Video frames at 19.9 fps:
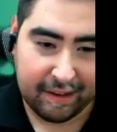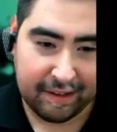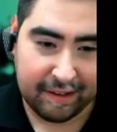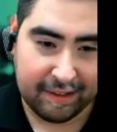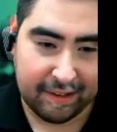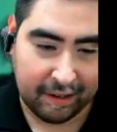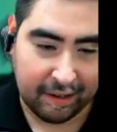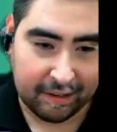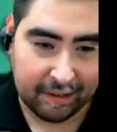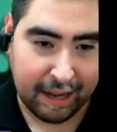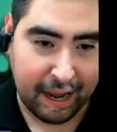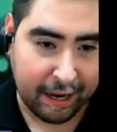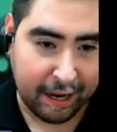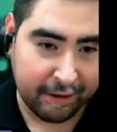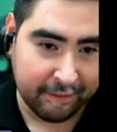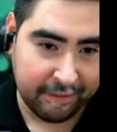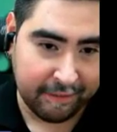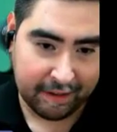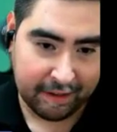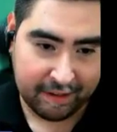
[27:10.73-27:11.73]
is a
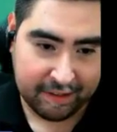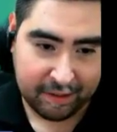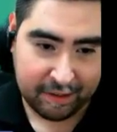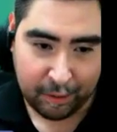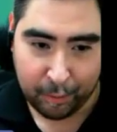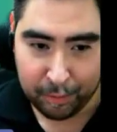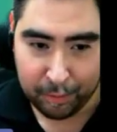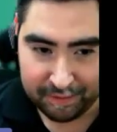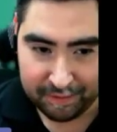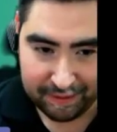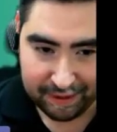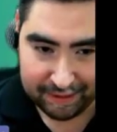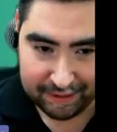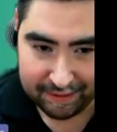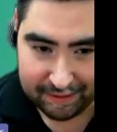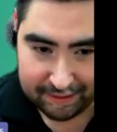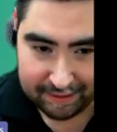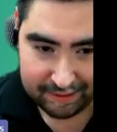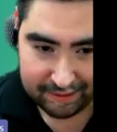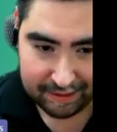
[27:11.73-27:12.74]
lot of it is current
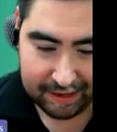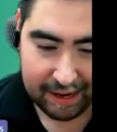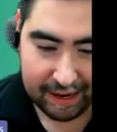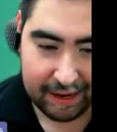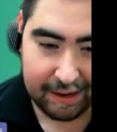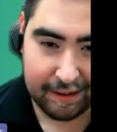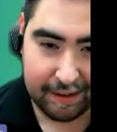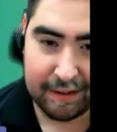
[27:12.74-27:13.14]
events,